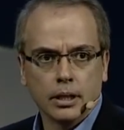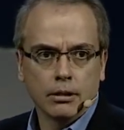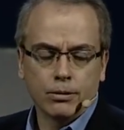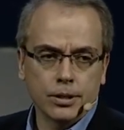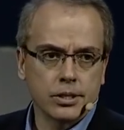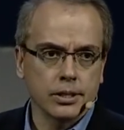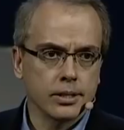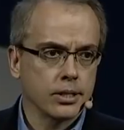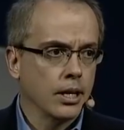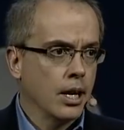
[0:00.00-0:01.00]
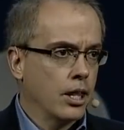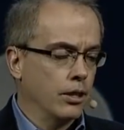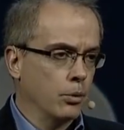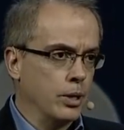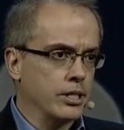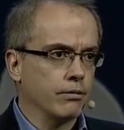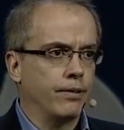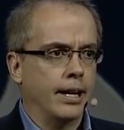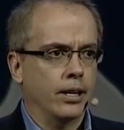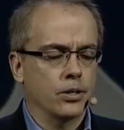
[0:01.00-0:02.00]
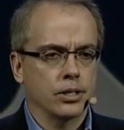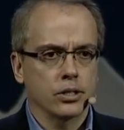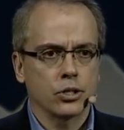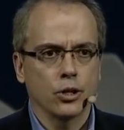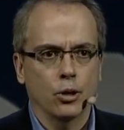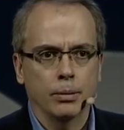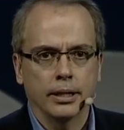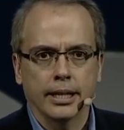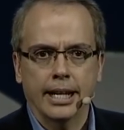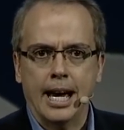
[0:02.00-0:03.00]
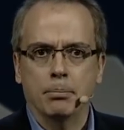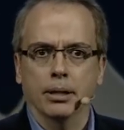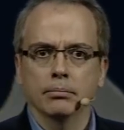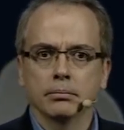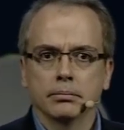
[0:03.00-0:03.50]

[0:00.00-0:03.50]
For instance, the recent fires in Sonoma and Napa.